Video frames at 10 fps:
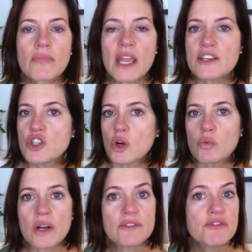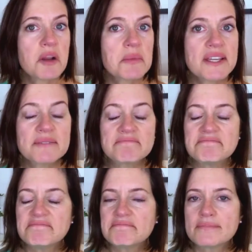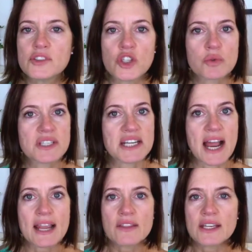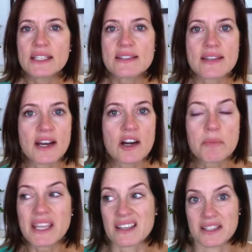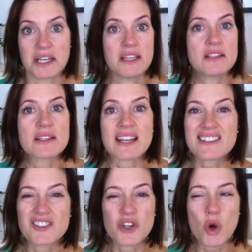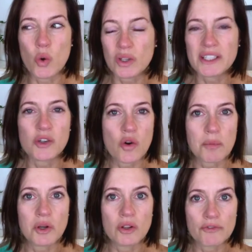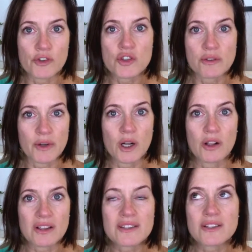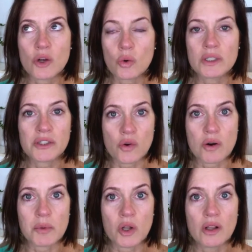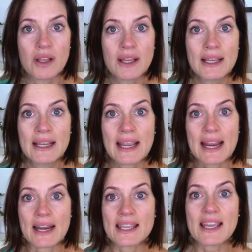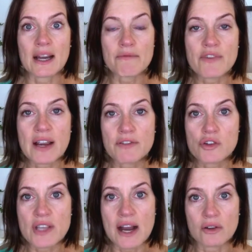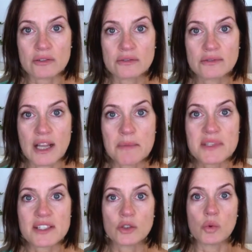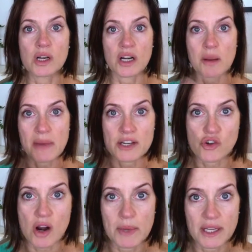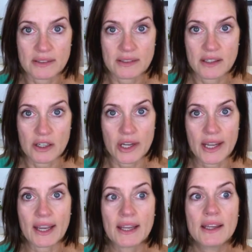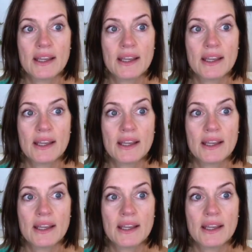And don't run from it. Don't deny that it's there, because it is, and that's totally normal. First of all, it's totally normal. And again, I'm 5 years out. I'm still working on my trauma, okay?